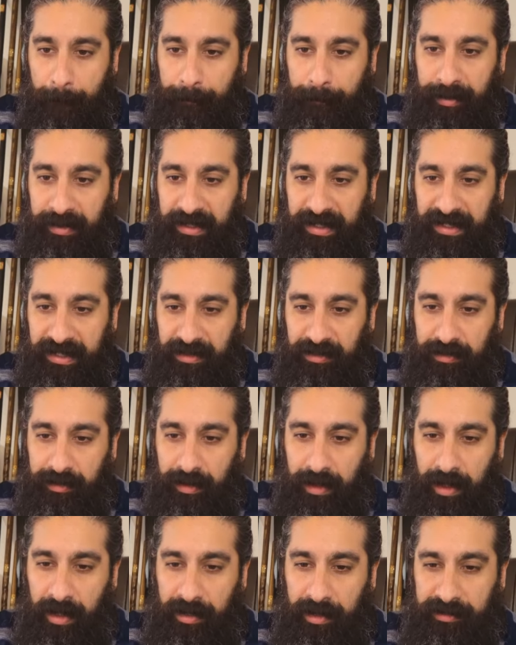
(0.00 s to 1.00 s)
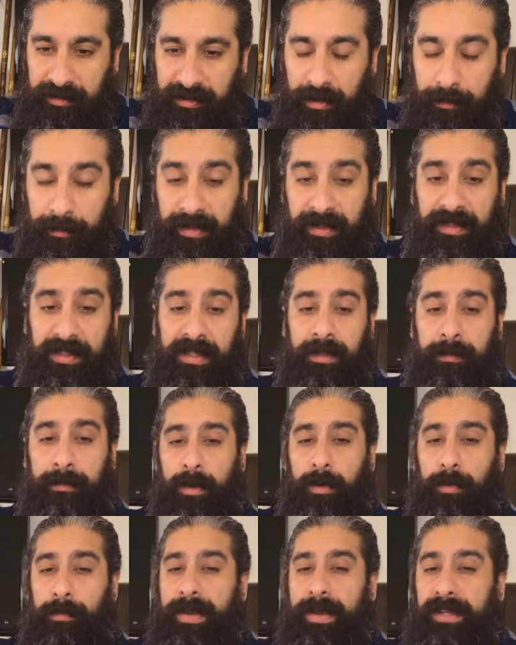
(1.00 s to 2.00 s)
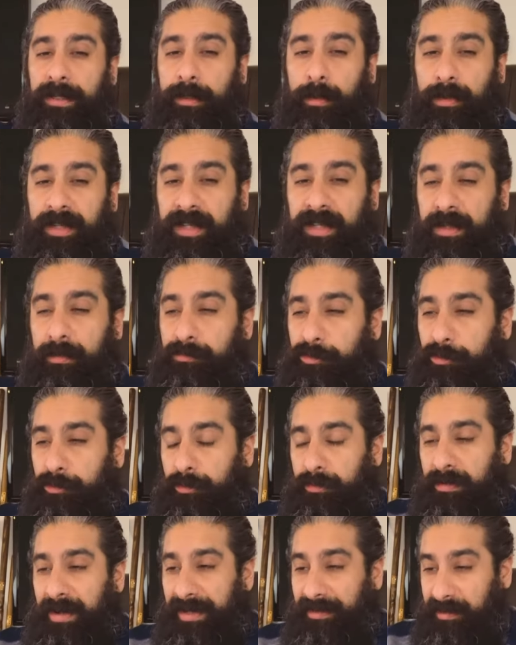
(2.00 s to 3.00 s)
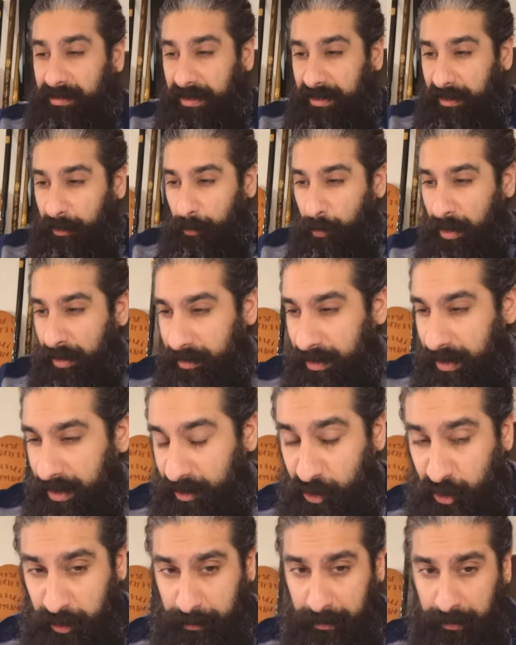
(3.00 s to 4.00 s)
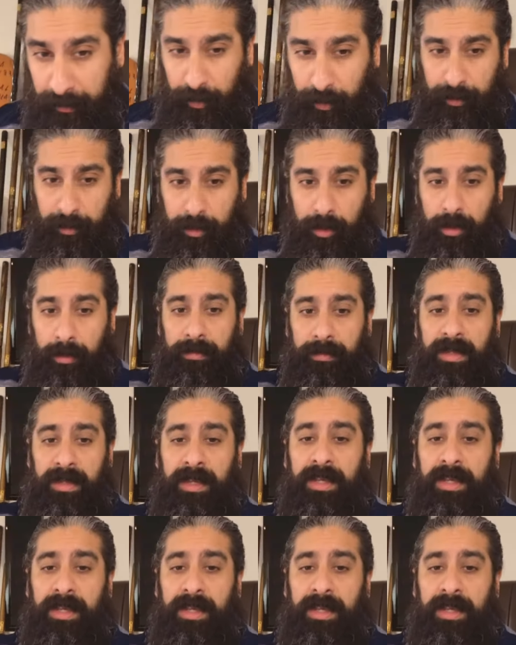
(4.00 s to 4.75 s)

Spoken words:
please send me an email, paleohebrew1981@gmail.com.